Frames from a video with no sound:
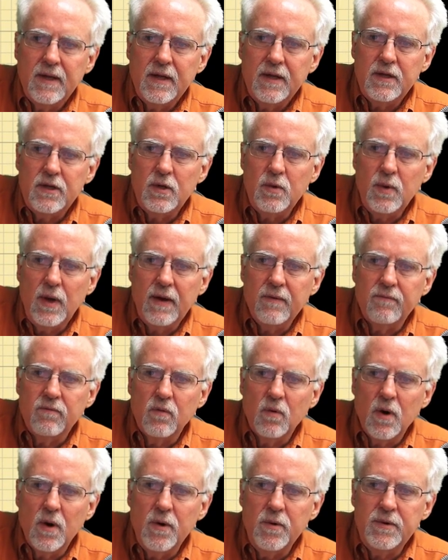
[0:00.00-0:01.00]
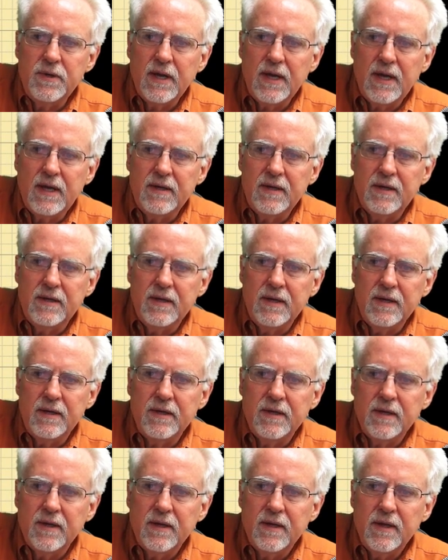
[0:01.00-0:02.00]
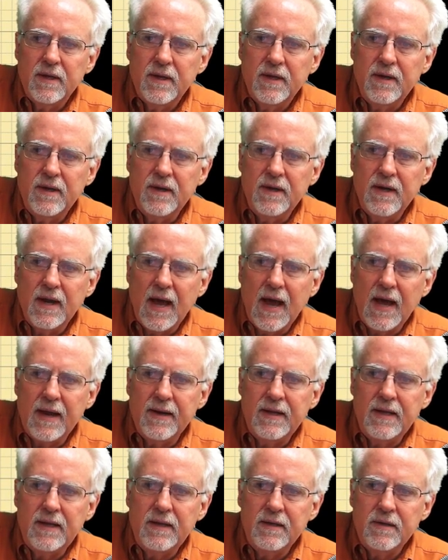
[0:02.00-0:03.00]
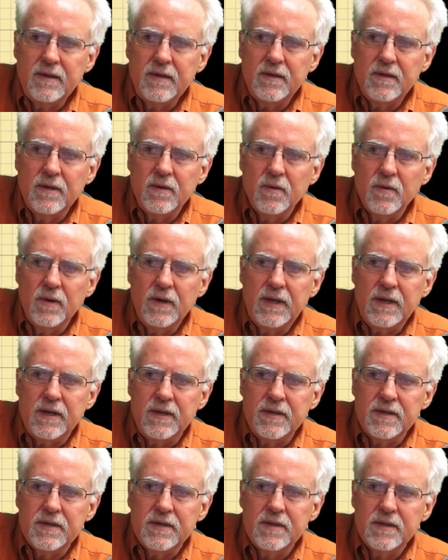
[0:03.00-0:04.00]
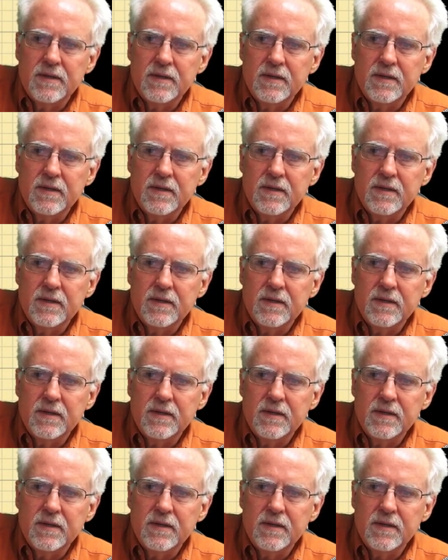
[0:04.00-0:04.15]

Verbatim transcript: You have rotated it ninety degrees.